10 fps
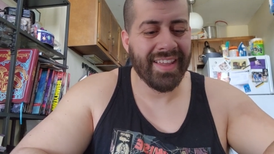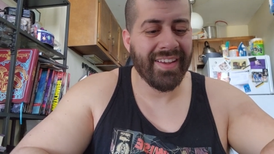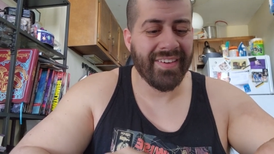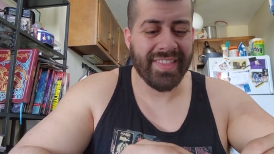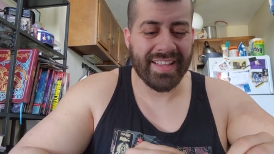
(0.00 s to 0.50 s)

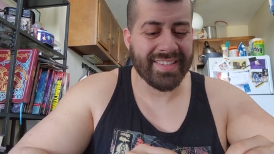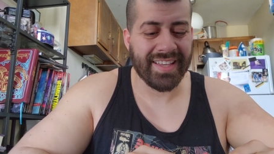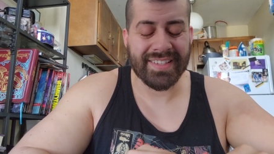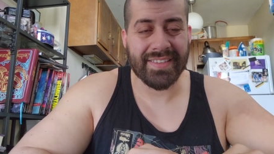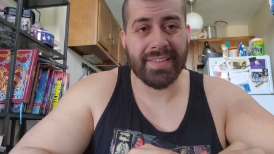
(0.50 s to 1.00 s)
or that's
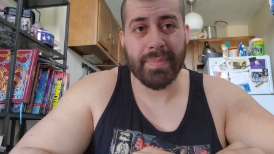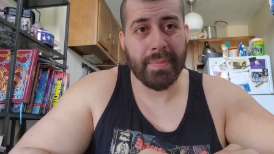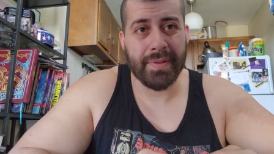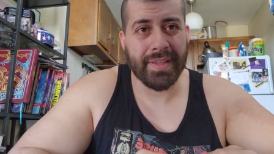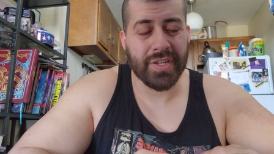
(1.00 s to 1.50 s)
like something
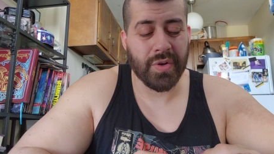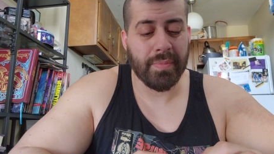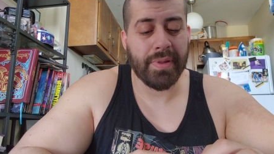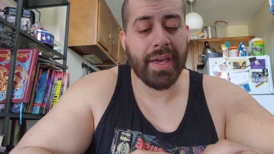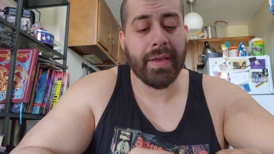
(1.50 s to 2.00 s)
people enjoy
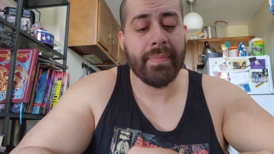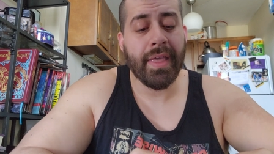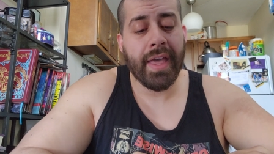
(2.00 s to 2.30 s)
playing.